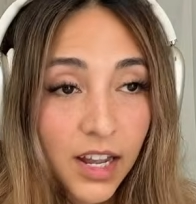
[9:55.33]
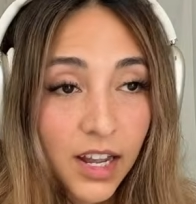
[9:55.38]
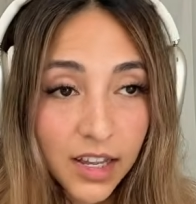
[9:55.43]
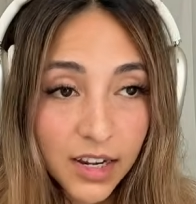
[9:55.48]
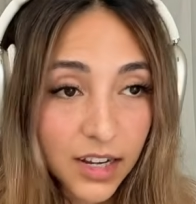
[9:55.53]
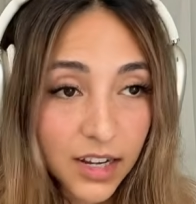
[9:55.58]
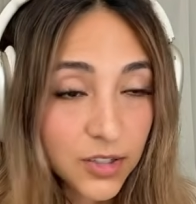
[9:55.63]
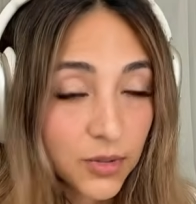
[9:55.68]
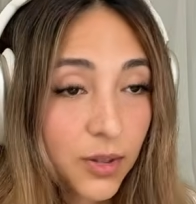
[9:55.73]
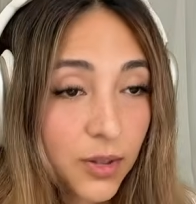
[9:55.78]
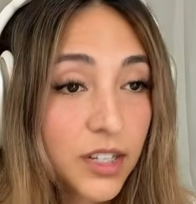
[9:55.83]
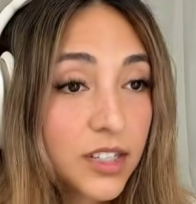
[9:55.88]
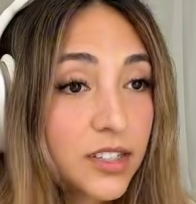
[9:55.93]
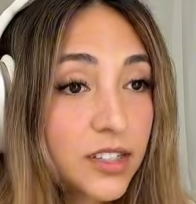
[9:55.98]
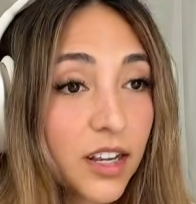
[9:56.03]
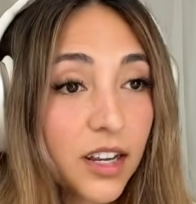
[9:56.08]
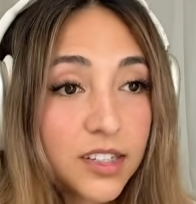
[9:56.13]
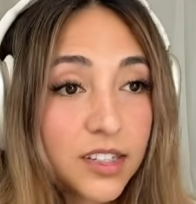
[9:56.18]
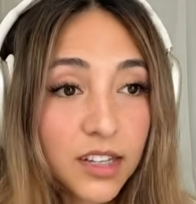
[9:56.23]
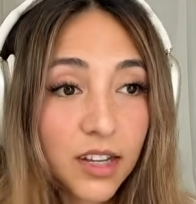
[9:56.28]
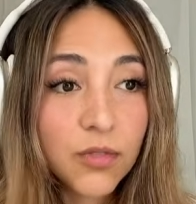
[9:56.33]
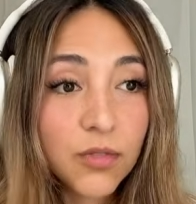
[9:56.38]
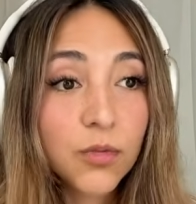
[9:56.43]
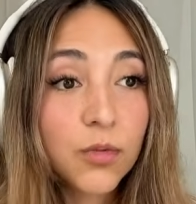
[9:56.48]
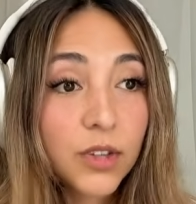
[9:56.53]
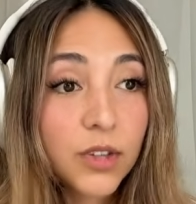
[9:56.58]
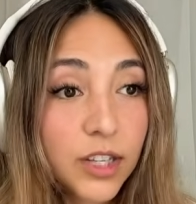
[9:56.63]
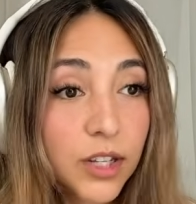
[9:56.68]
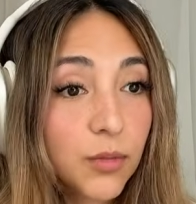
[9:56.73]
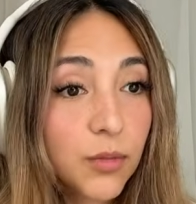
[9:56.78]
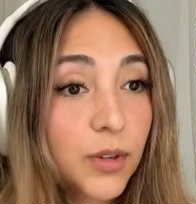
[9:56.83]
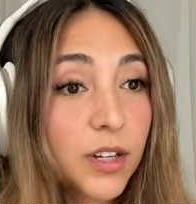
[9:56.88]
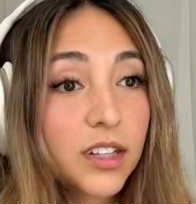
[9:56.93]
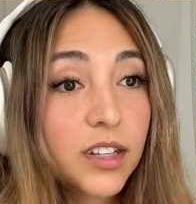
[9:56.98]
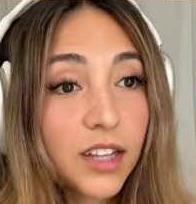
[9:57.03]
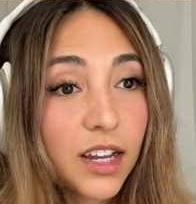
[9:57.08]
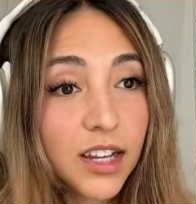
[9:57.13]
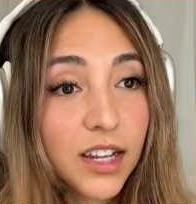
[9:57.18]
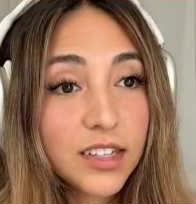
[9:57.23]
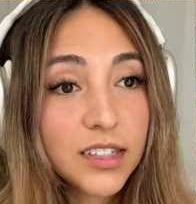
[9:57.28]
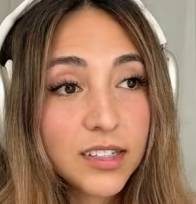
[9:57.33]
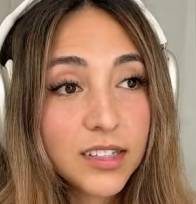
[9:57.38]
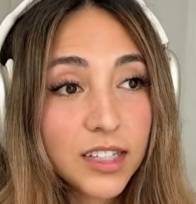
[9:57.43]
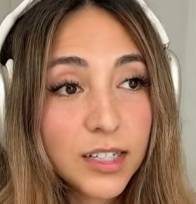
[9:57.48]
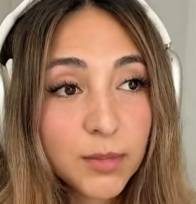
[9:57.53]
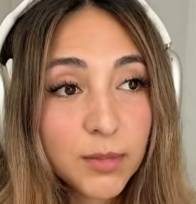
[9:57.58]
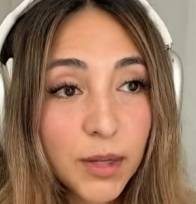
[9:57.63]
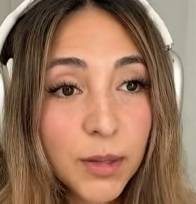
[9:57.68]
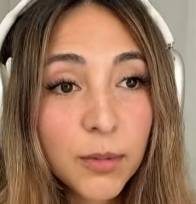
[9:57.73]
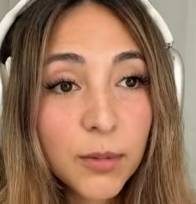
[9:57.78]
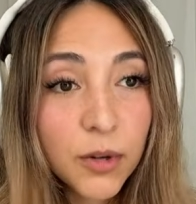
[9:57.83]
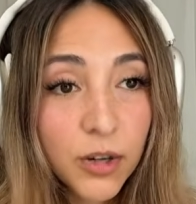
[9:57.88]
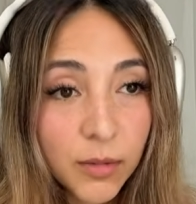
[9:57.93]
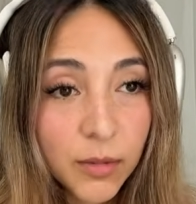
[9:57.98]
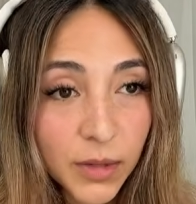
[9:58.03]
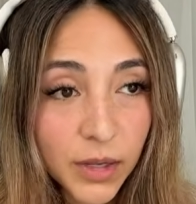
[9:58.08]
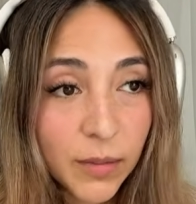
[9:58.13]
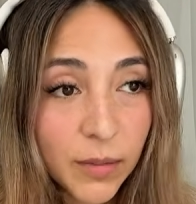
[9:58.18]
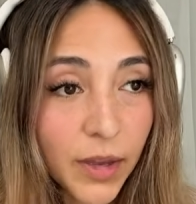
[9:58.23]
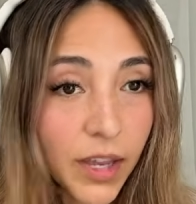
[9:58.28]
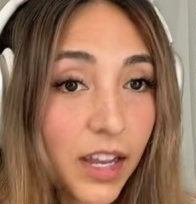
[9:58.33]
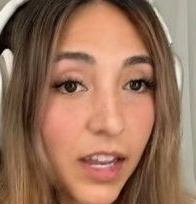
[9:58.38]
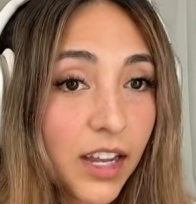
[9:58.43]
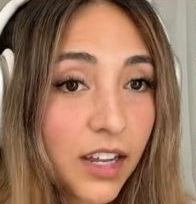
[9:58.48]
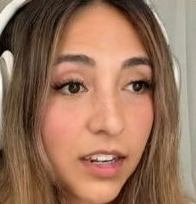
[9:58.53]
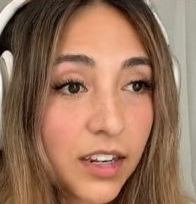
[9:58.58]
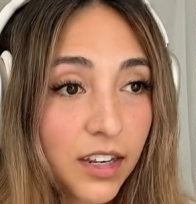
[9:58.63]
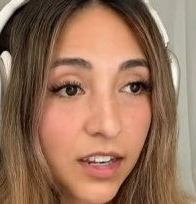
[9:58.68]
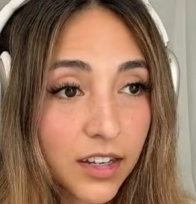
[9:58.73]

And at 26, I've really realized these people are being paid.